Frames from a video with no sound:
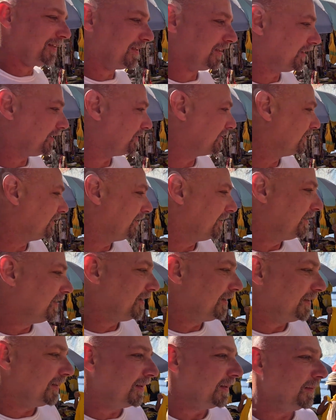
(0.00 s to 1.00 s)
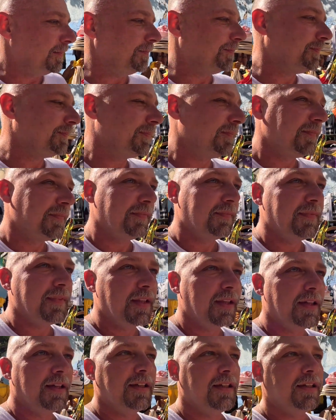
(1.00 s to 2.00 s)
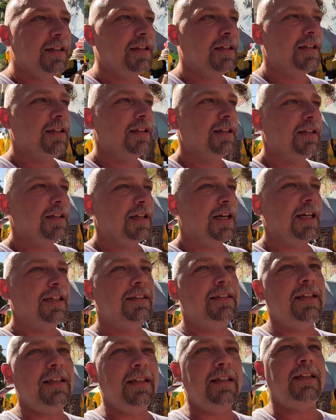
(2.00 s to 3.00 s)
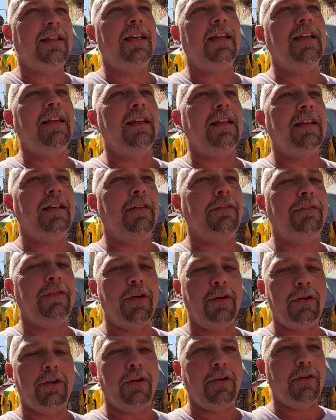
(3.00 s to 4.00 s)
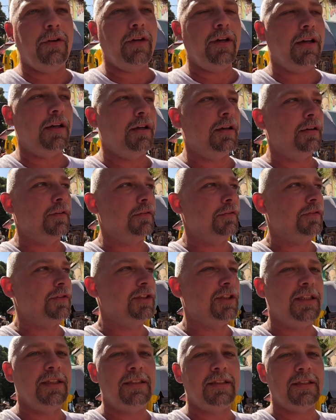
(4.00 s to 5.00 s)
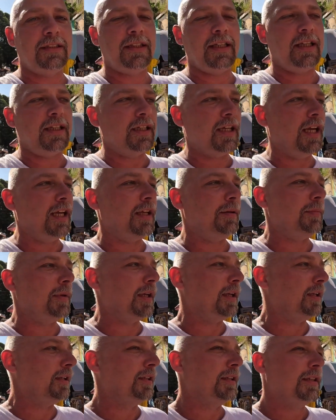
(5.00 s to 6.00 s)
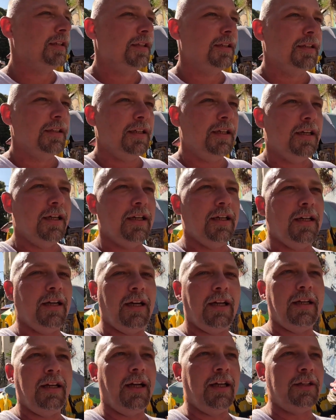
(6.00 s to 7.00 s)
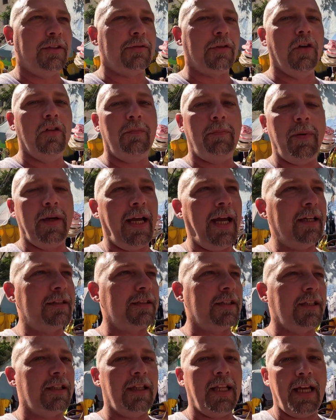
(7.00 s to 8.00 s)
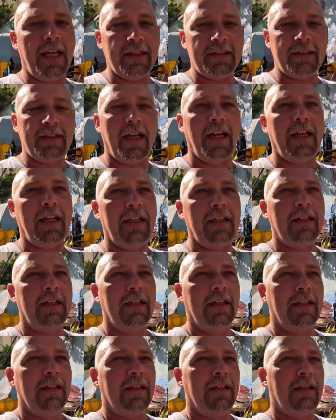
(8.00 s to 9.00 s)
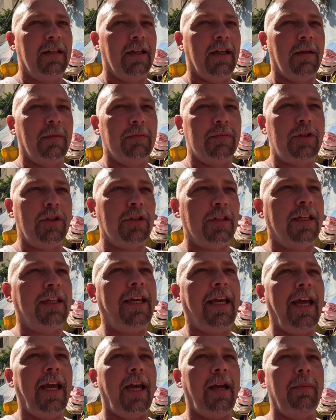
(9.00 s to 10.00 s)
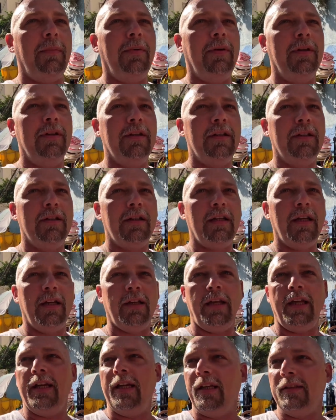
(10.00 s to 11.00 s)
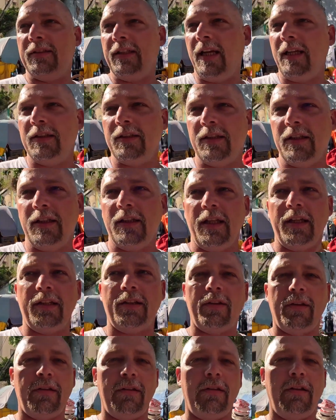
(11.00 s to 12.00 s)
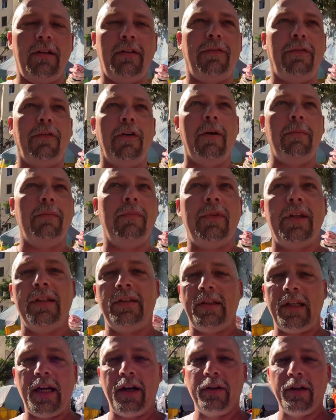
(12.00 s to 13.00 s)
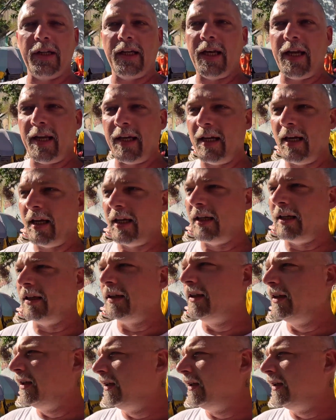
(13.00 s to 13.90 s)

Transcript: Thank you. Um, I didn't get a photo of Jesus at night, man. Oh, uh, I drove, actually, last night, um, took a cab and it's actually like from this area at night